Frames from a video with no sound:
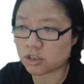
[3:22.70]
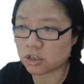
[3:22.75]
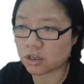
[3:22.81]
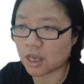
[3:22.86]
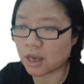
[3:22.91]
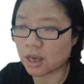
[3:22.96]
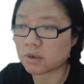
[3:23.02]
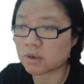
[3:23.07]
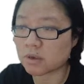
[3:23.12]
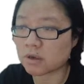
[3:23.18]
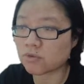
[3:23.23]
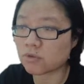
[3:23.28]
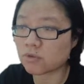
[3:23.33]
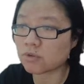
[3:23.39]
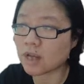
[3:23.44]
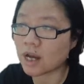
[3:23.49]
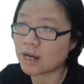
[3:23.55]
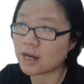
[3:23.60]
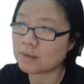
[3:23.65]
can be a few
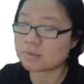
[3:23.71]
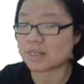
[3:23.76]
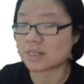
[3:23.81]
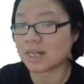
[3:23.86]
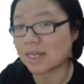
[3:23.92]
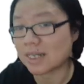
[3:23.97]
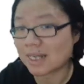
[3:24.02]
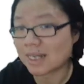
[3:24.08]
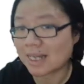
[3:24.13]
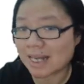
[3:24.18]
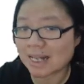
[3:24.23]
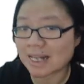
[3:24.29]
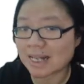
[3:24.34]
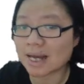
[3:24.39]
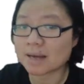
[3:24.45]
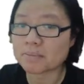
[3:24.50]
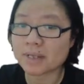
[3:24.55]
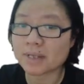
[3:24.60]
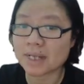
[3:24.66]
types, like in the
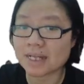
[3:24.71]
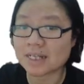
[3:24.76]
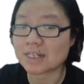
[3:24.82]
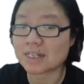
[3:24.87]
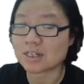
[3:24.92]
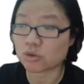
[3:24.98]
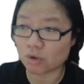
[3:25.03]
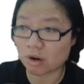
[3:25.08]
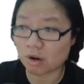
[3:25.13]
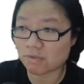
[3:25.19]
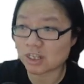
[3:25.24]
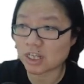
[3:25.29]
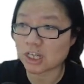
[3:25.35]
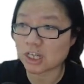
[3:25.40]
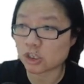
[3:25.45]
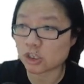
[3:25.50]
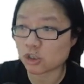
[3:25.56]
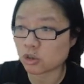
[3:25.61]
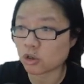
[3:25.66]
inclined plane, it's
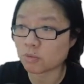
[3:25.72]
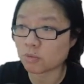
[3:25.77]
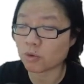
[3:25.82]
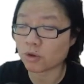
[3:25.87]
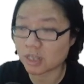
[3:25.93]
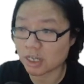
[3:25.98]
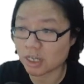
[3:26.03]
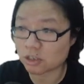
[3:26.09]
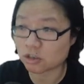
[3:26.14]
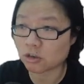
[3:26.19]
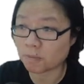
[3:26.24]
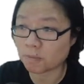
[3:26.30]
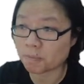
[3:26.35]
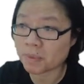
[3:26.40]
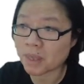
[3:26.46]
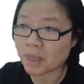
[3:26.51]
gravitational potential.